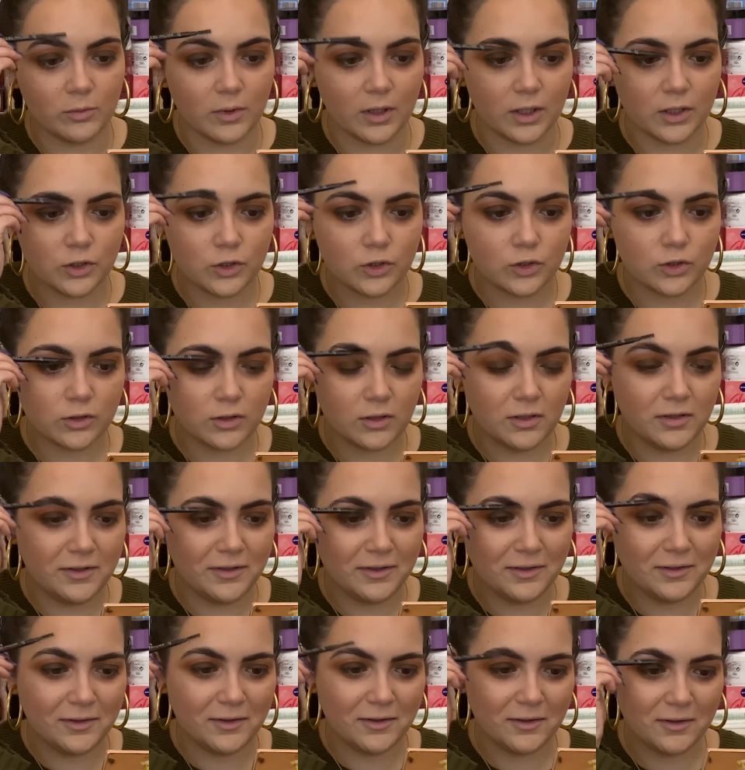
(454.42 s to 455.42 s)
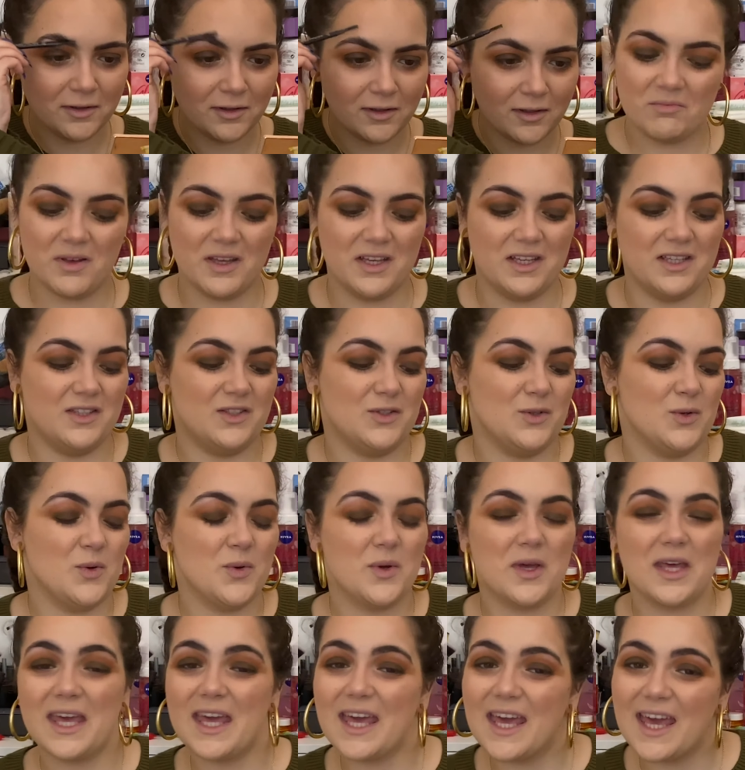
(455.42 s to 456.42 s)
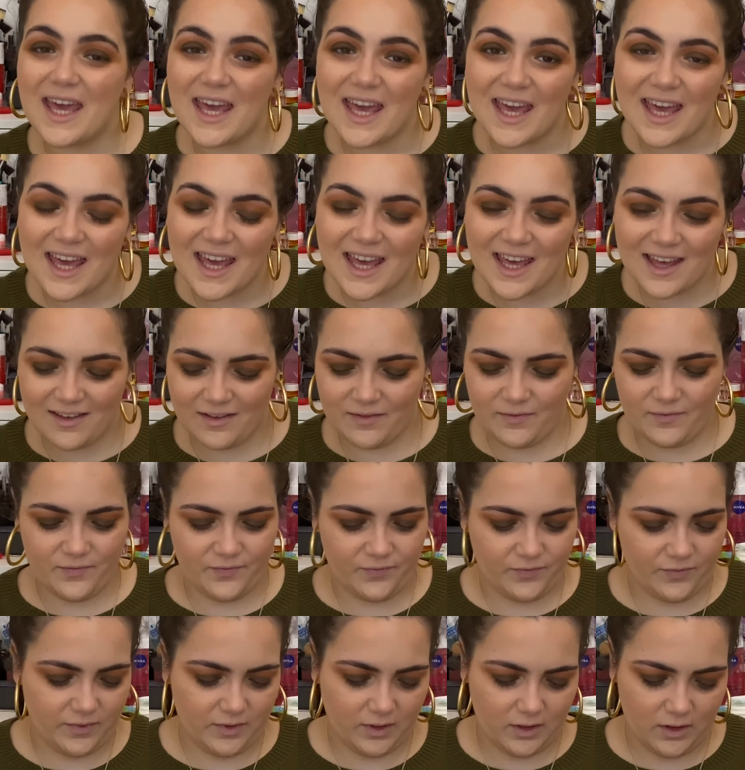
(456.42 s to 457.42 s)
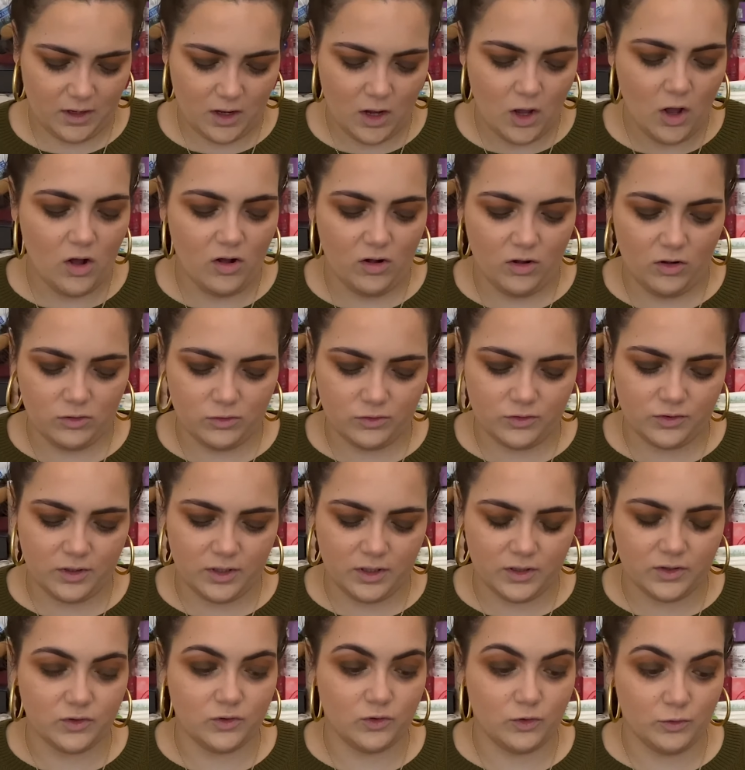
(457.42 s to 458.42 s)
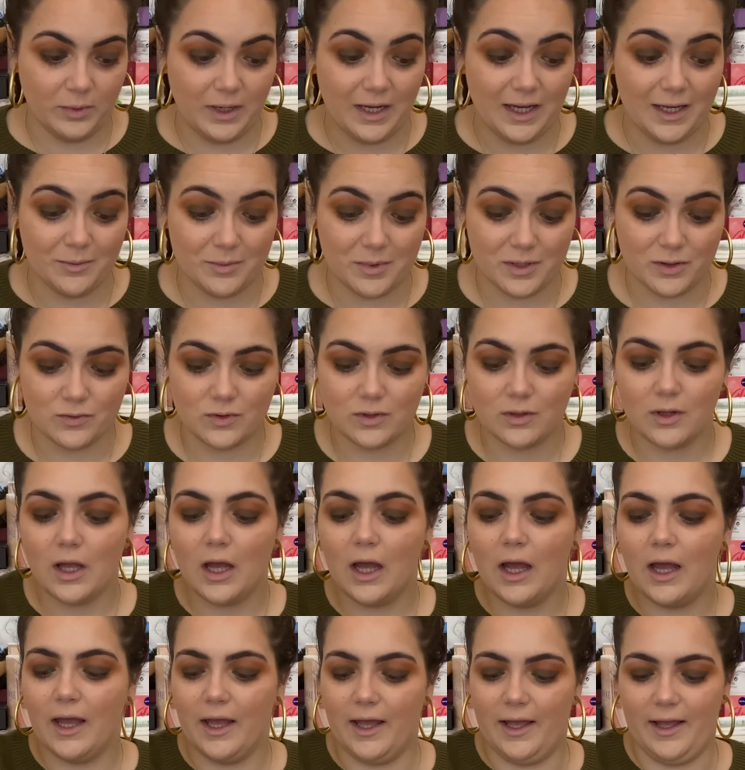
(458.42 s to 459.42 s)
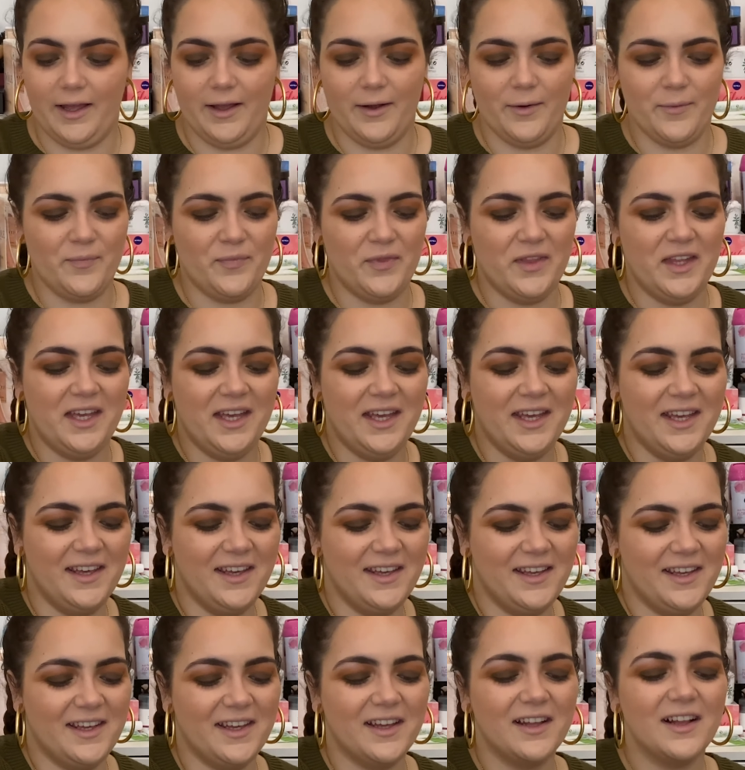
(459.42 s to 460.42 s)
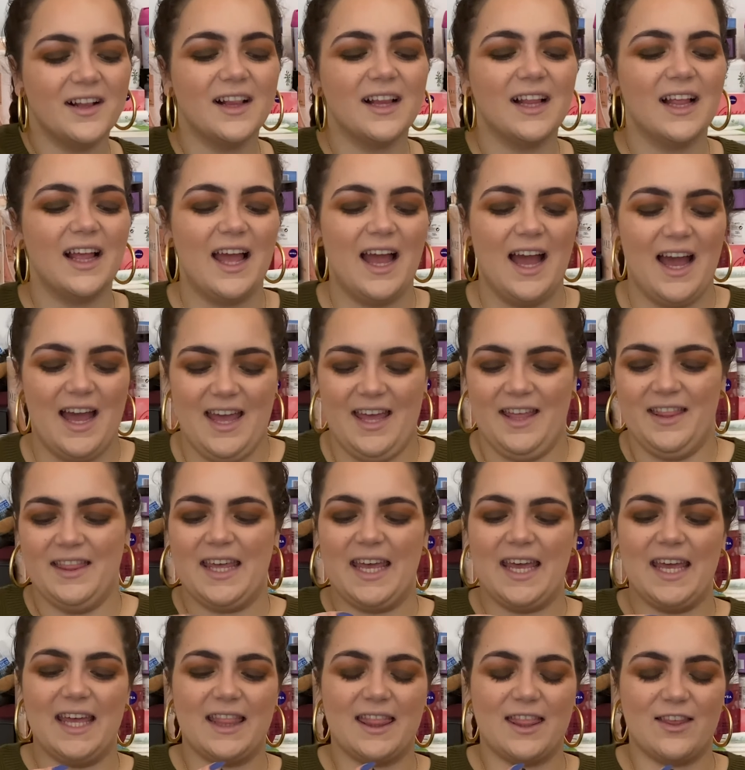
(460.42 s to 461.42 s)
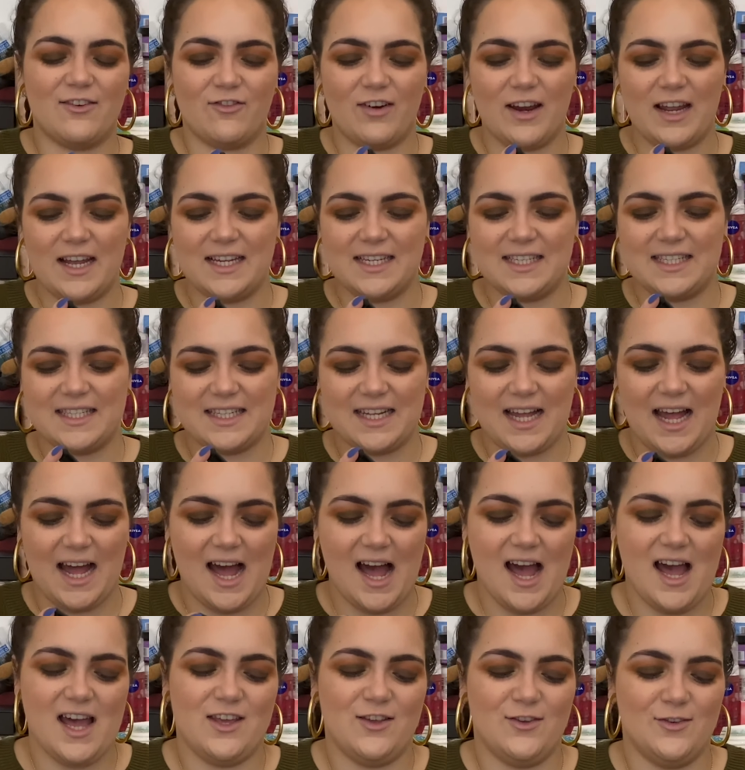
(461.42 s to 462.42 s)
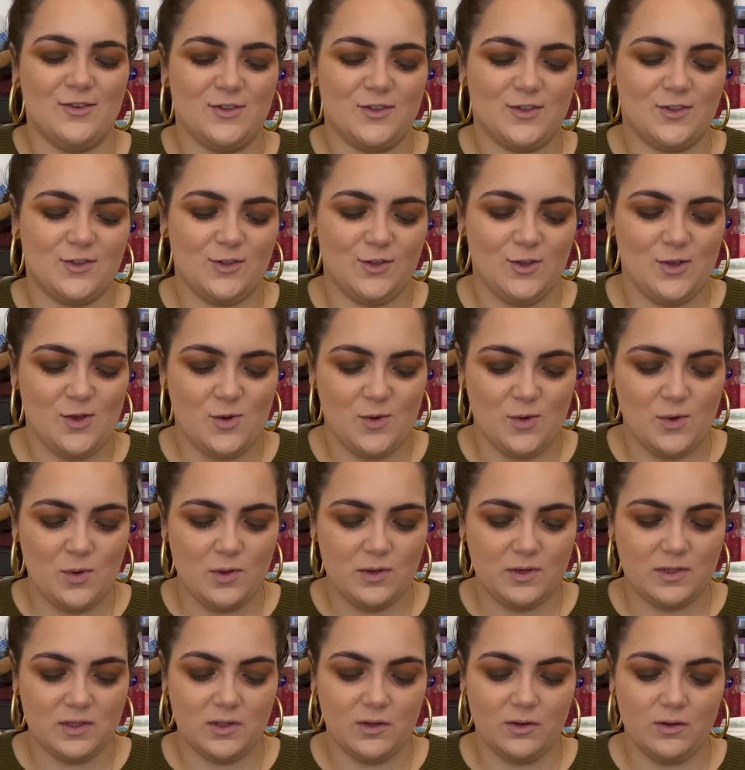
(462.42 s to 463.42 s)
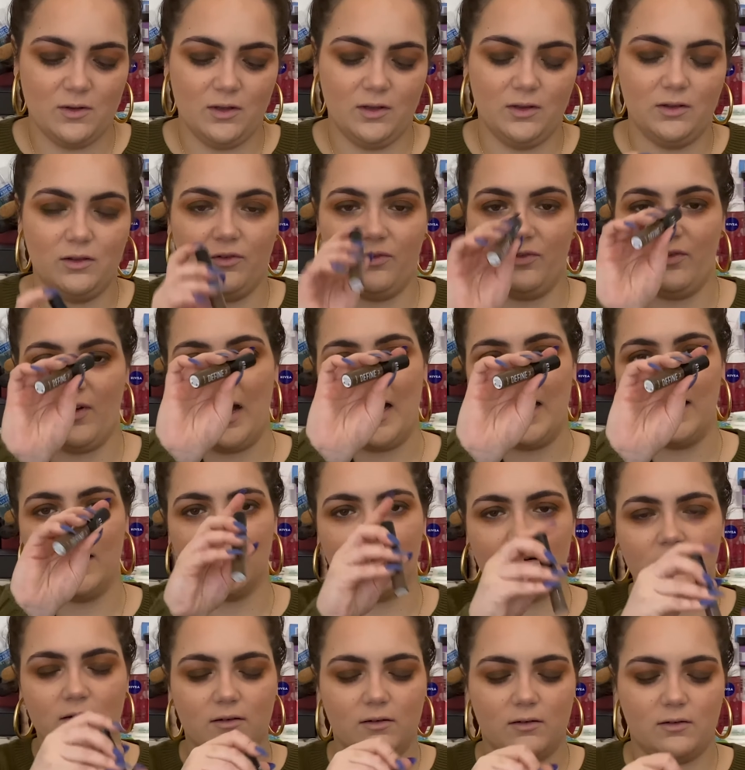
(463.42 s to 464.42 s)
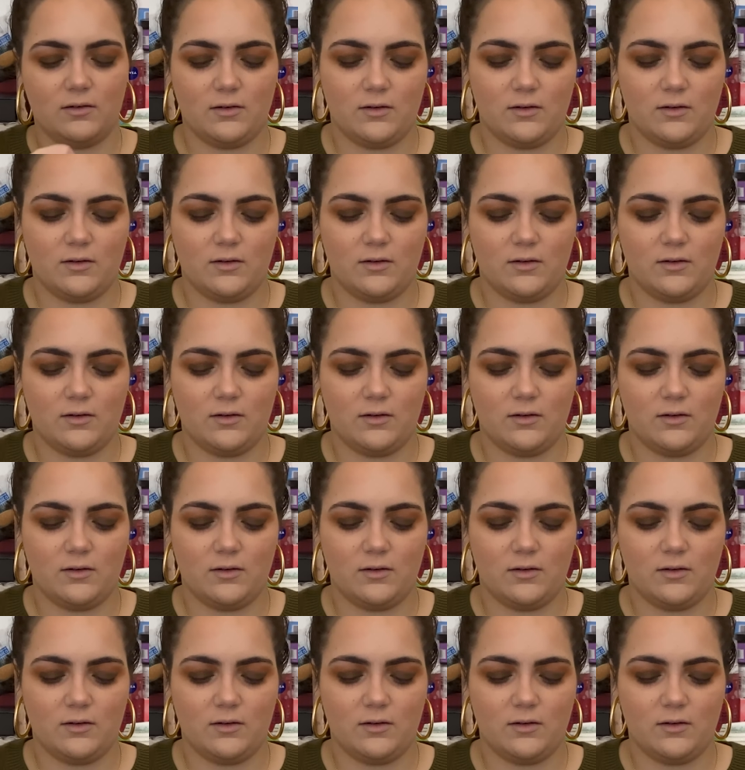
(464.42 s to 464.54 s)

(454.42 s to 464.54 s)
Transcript: much. It's okay. Also need to do my eyebrows. And then the rest, I used to use the Define